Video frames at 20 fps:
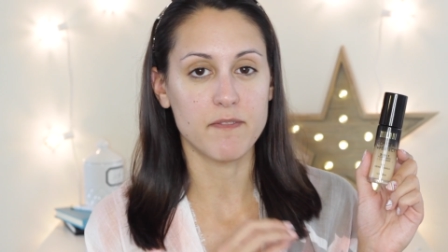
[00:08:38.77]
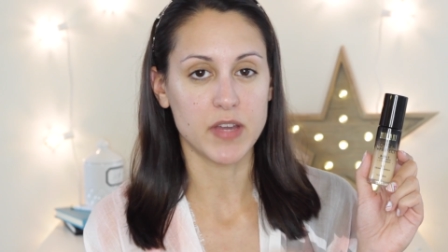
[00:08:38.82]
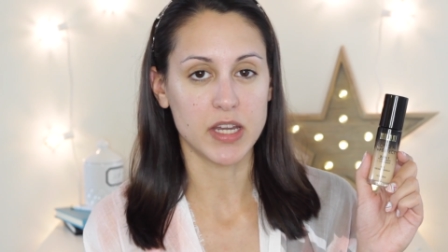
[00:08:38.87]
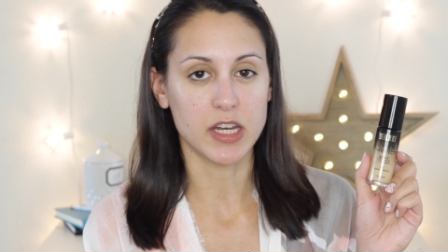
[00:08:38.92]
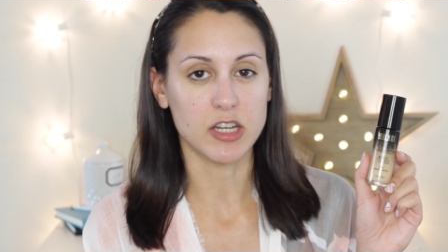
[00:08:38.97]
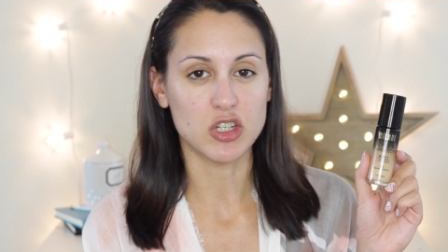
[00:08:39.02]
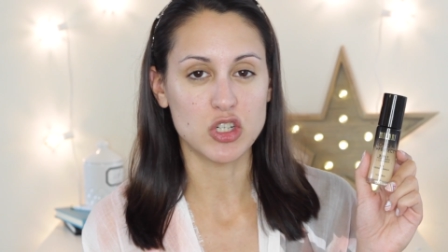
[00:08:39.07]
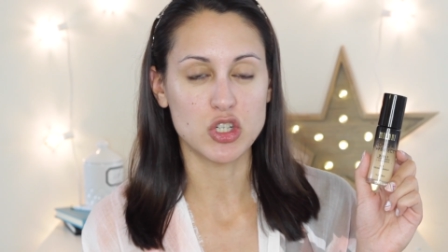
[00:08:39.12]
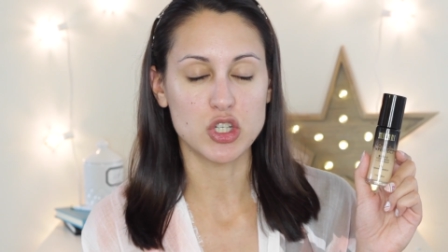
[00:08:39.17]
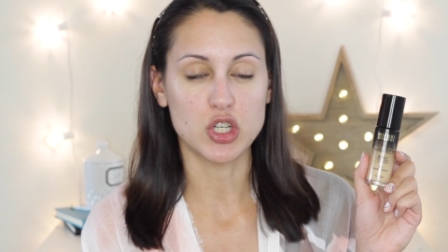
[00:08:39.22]

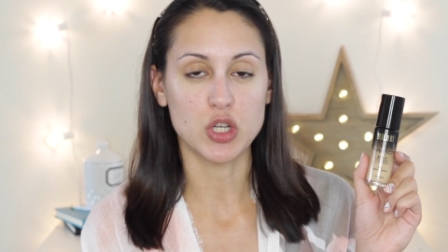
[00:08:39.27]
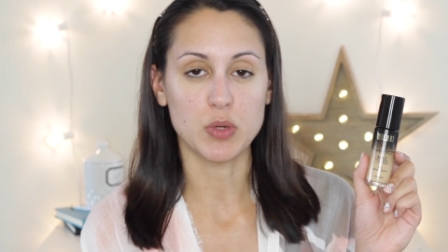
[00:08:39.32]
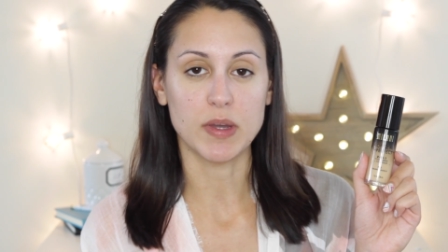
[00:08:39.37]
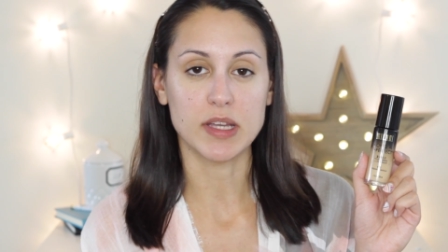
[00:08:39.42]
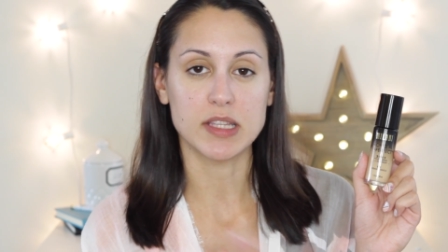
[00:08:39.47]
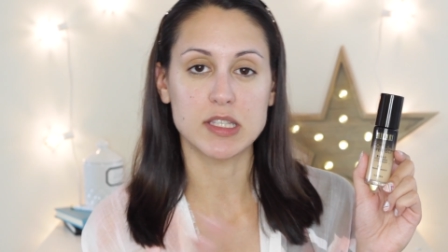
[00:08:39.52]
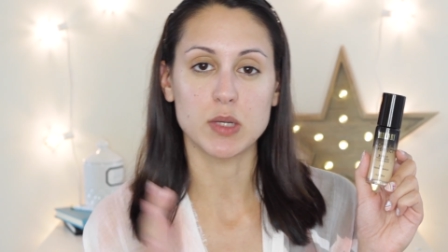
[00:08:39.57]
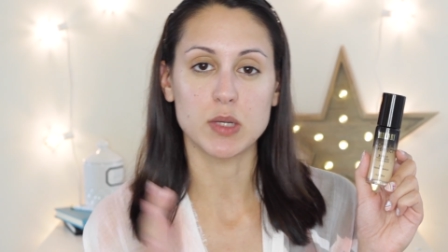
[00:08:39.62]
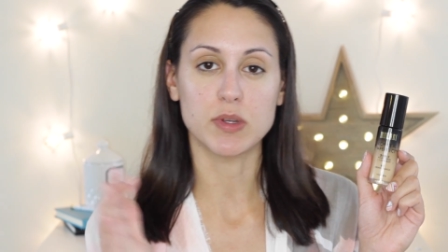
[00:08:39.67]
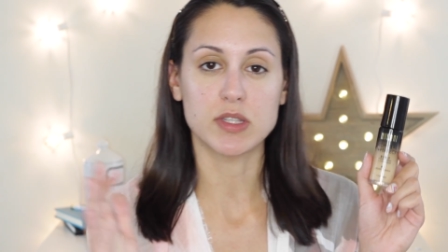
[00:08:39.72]
finish to
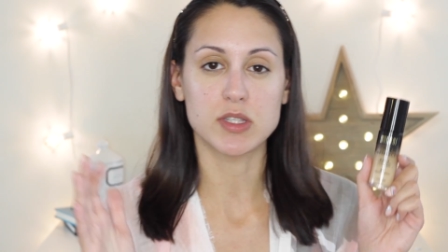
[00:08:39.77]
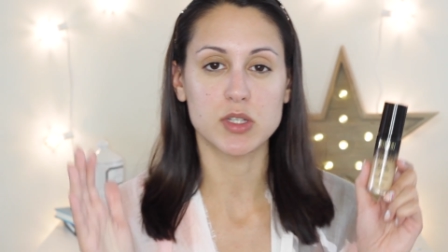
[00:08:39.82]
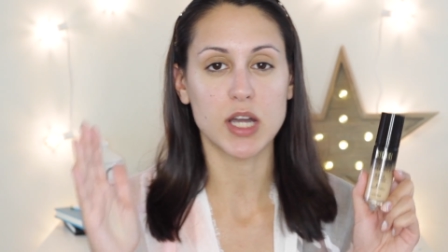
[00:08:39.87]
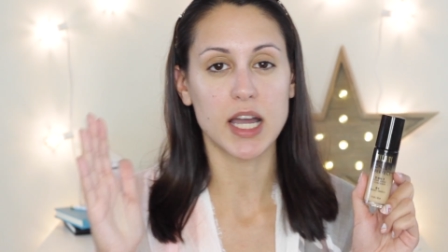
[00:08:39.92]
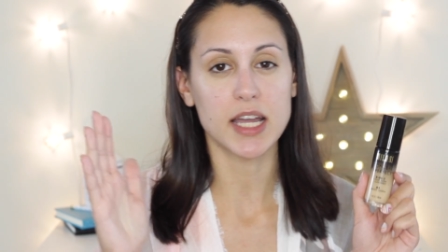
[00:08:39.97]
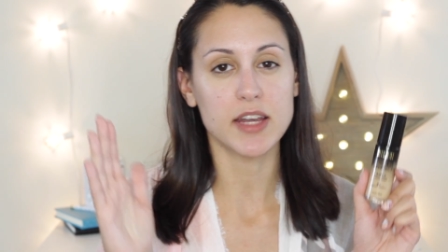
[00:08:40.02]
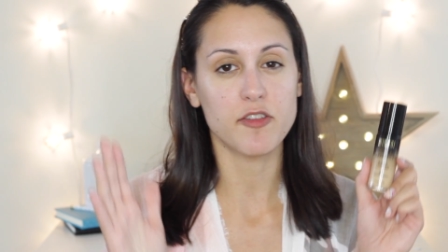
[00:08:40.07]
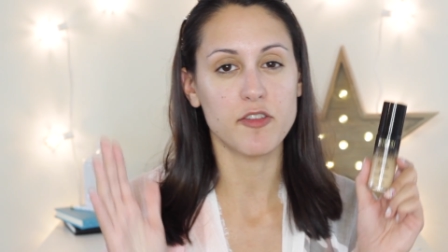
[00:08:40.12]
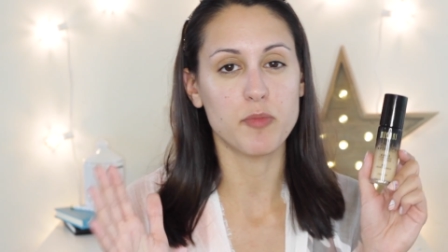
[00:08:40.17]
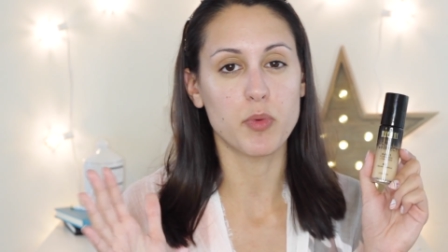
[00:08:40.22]
it. So it's
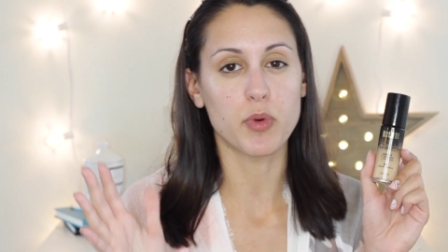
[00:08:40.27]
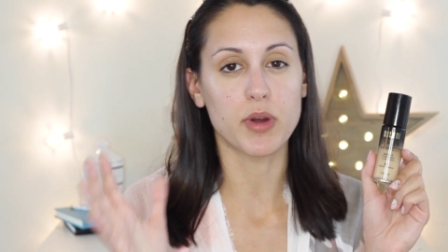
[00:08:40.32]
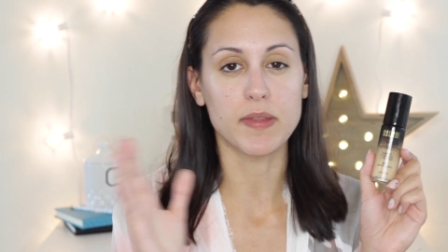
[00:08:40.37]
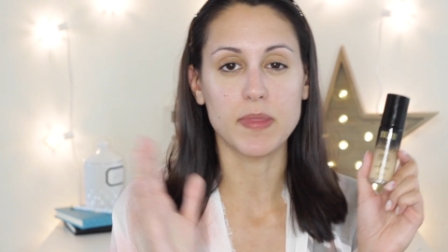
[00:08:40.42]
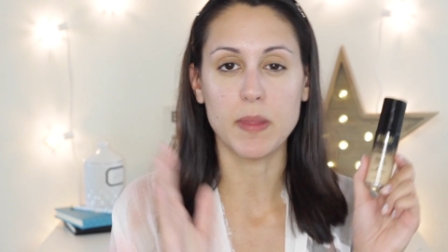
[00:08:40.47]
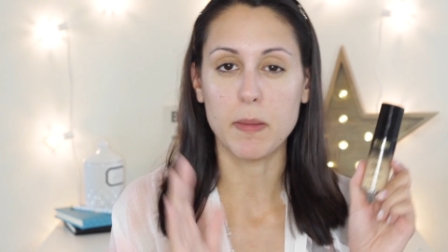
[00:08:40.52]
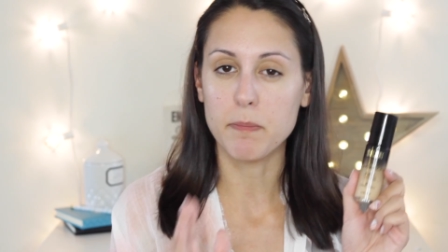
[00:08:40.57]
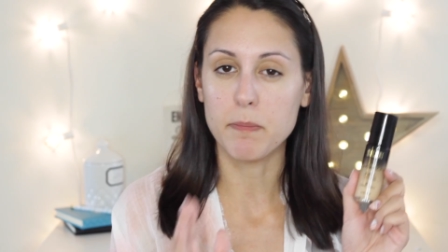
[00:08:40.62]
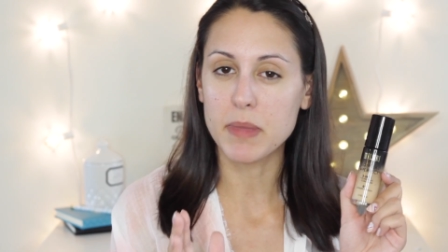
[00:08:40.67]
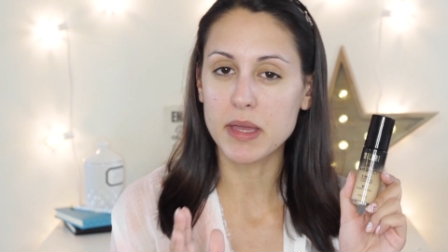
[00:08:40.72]
kind of more
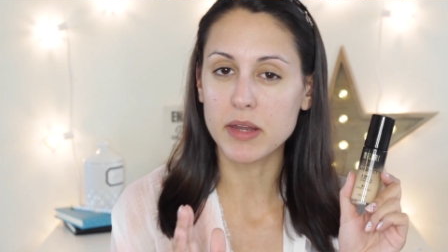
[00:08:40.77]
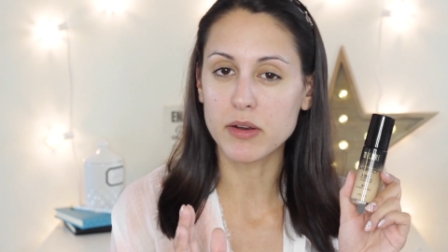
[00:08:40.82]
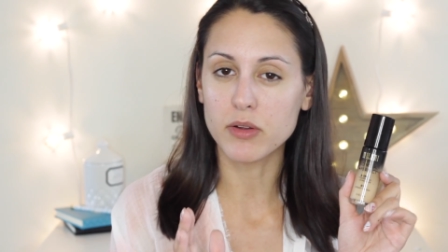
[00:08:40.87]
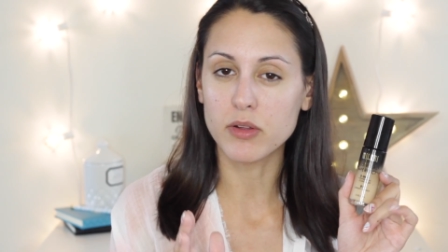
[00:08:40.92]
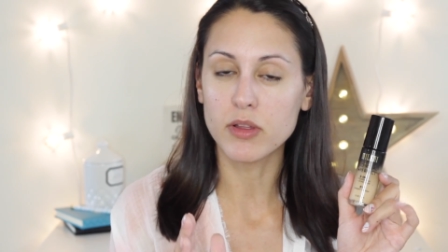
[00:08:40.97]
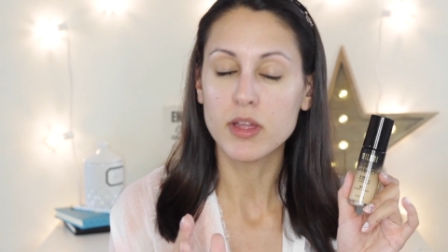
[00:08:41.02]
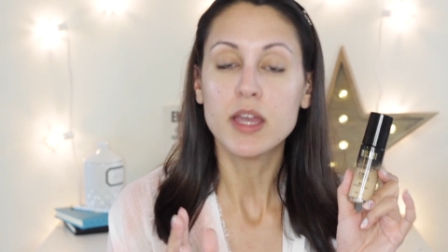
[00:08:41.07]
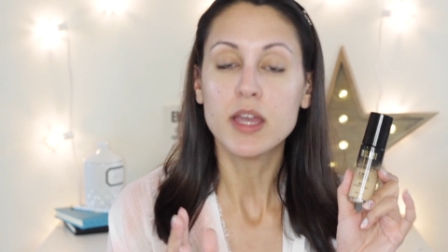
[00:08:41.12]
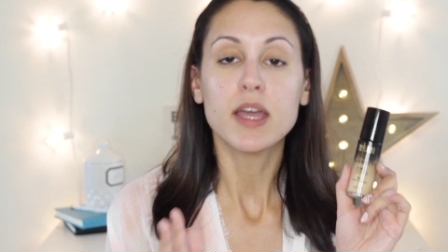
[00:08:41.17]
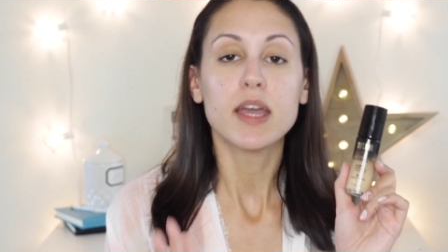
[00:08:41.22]
in the
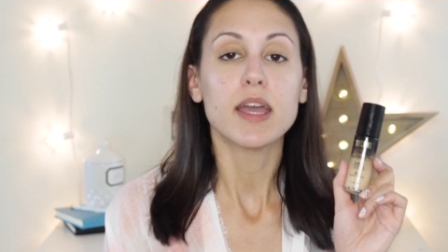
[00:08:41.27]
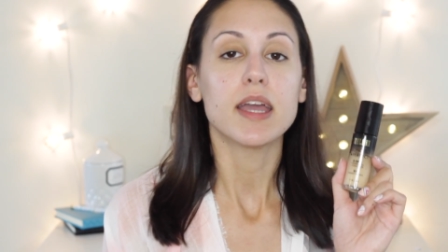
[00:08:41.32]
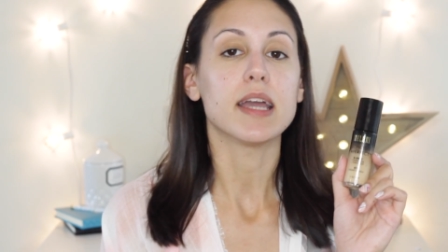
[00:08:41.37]
middle.